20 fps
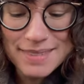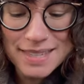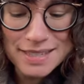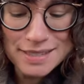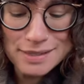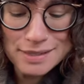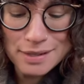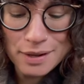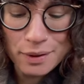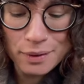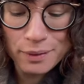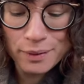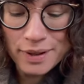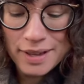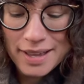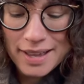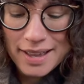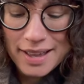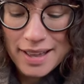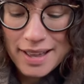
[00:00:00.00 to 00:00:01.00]
So
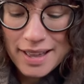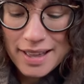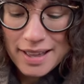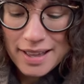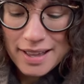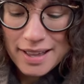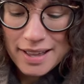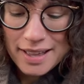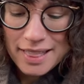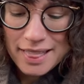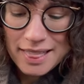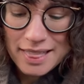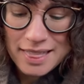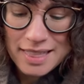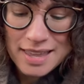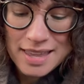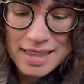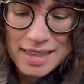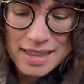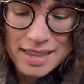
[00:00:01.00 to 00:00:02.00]

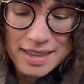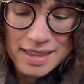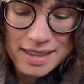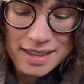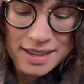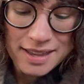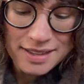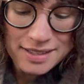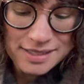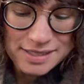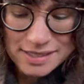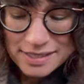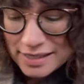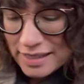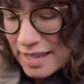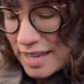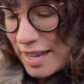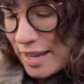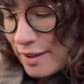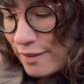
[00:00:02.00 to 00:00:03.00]
the
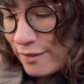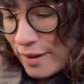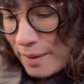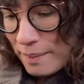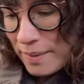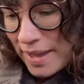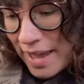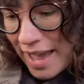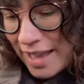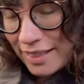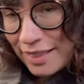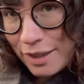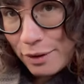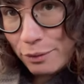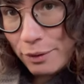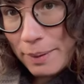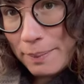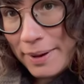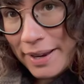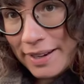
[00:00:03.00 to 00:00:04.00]
sleeve, I'm at the
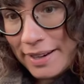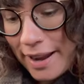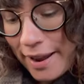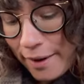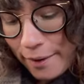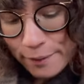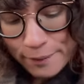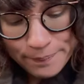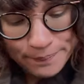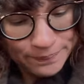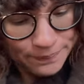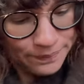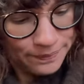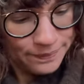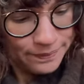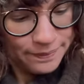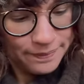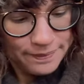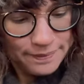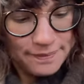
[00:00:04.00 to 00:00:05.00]
ribbing now.
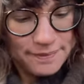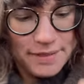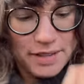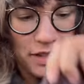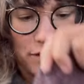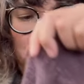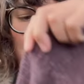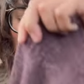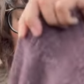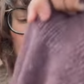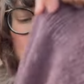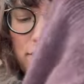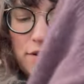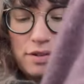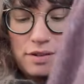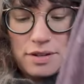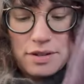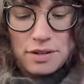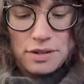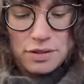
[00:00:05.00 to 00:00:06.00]
I'm just
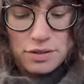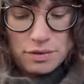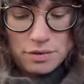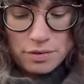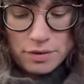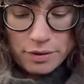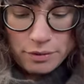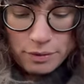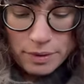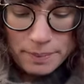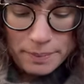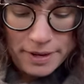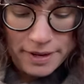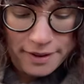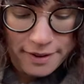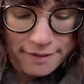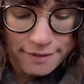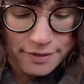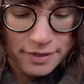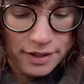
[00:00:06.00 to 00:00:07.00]
ribbing
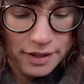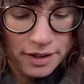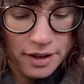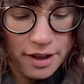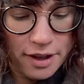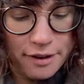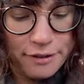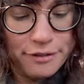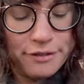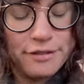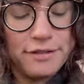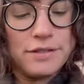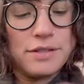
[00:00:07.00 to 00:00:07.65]
of the cuff.